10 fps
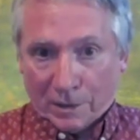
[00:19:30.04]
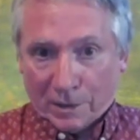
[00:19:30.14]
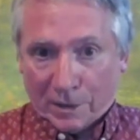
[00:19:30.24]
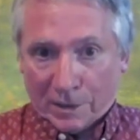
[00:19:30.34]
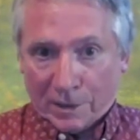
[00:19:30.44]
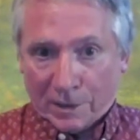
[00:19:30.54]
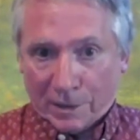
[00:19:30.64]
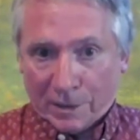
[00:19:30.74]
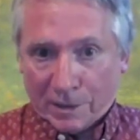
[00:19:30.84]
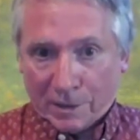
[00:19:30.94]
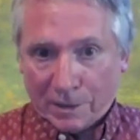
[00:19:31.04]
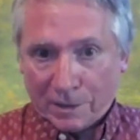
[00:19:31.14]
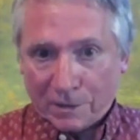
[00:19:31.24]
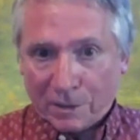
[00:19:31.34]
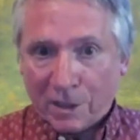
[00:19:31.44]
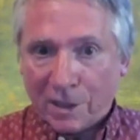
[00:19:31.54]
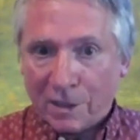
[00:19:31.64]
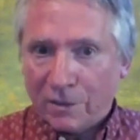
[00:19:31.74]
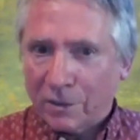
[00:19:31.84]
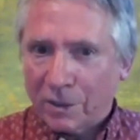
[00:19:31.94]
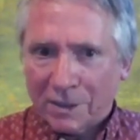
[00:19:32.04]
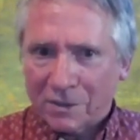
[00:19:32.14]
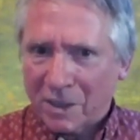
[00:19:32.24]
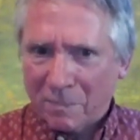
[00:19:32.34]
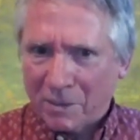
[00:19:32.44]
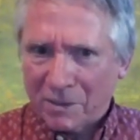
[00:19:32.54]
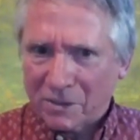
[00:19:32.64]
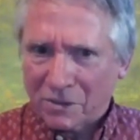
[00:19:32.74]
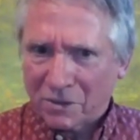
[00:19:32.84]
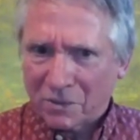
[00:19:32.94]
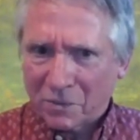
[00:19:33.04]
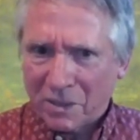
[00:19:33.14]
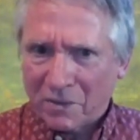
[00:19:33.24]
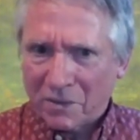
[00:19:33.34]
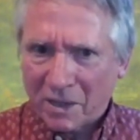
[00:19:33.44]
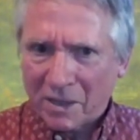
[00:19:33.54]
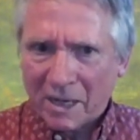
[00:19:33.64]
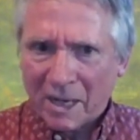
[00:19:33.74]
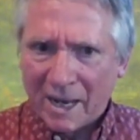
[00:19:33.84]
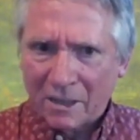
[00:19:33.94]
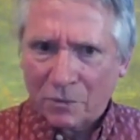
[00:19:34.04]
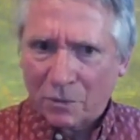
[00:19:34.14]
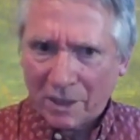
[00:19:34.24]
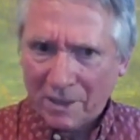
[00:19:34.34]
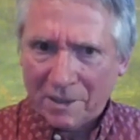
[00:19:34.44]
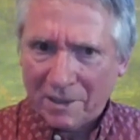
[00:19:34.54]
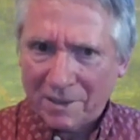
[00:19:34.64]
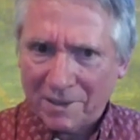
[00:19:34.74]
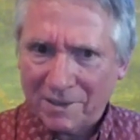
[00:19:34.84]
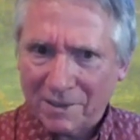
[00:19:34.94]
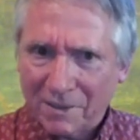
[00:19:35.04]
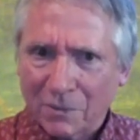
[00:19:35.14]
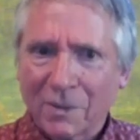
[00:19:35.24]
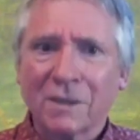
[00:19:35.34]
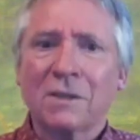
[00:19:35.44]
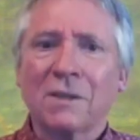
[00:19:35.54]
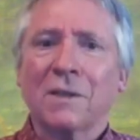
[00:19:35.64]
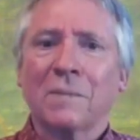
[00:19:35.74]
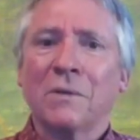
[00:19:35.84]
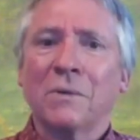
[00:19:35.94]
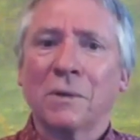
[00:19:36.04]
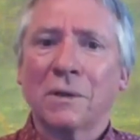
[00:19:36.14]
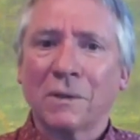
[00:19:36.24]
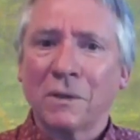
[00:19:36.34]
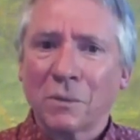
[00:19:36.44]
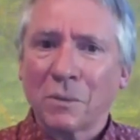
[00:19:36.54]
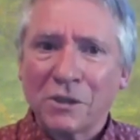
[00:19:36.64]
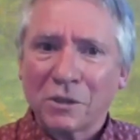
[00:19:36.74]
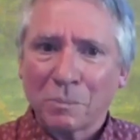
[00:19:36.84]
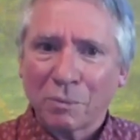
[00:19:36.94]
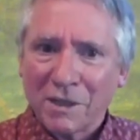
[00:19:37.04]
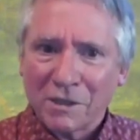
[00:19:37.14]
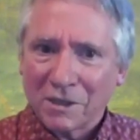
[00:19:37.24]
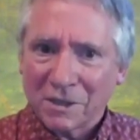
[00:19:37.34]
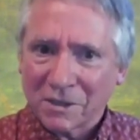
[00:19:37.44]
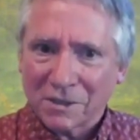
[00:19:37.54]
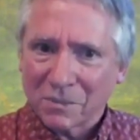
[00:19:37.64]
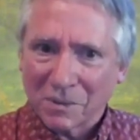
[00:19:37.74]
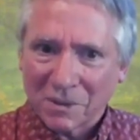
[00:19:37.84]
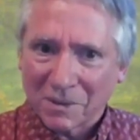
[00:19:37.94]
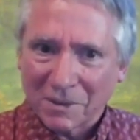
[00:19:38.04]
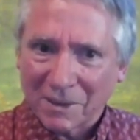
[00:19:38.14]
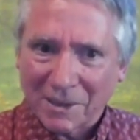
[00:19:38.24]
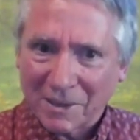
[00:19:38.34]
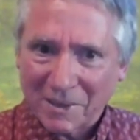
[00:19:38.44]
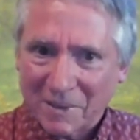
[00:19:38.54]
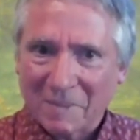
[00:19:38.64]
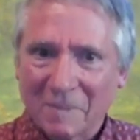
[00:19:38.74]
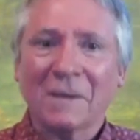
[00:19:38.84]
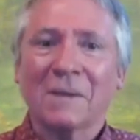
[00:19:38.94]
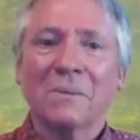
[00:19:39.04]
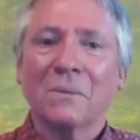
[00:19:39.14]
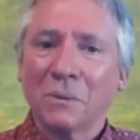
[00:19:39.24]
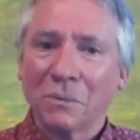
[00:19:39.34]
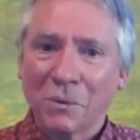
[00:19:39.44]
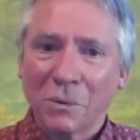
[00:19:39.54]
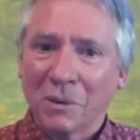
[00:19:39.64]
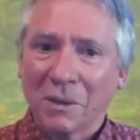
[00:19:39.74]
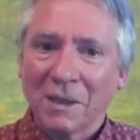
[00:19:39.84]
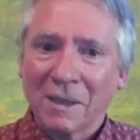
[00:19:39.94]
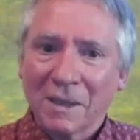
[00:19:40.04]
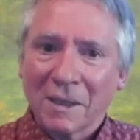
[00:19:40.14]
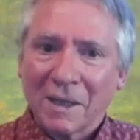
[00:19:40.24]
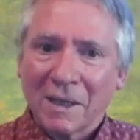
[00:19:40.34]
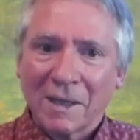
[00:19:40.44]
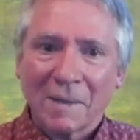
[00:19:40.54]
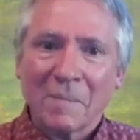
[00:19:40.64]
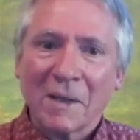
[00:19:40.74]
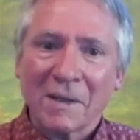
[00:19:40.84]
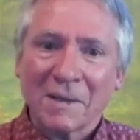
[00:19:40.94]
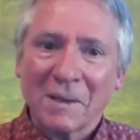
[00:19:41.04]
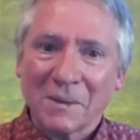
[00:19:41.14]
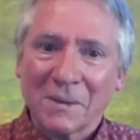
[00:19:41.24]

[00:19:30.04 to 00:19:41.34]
tie you guys up in a certain way, you're not going to act right. Your racial prejudice will rule. Really